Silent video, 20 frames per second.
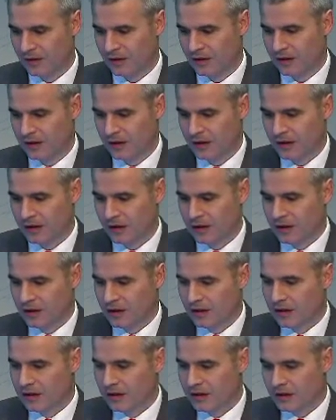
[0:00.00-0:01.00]

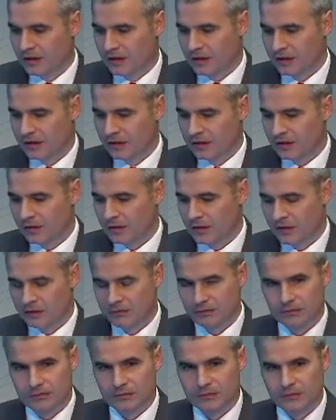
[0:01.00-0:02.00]

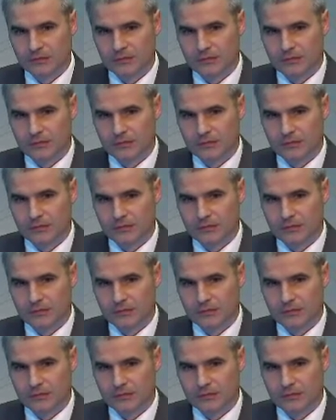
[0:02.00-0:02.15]
No one is speaking in this clip.